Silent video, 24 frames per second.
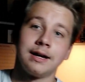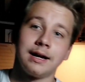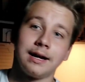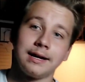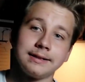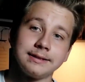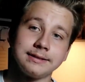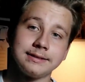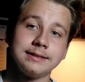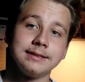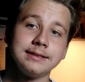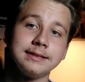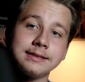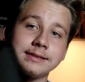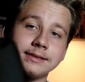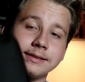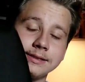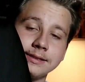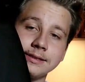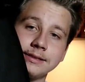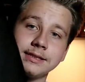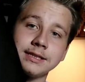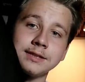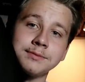And this
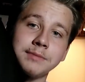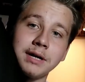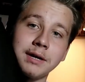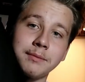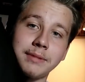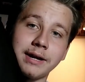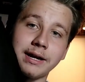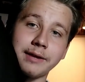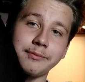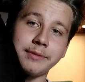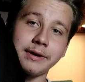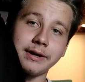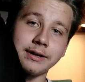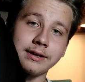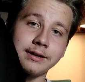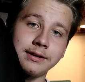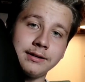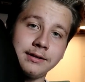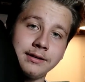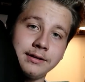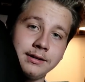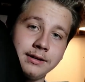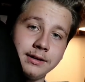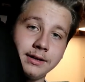is my backpack.
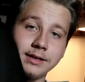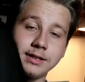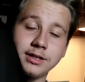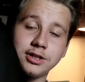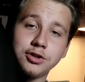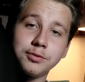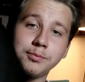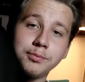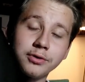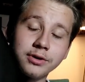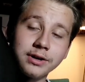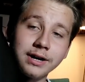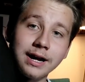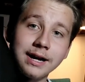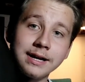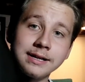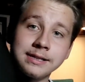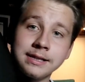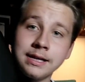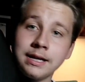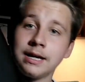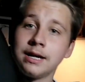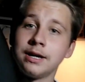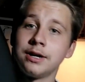It's super
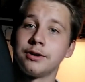nice.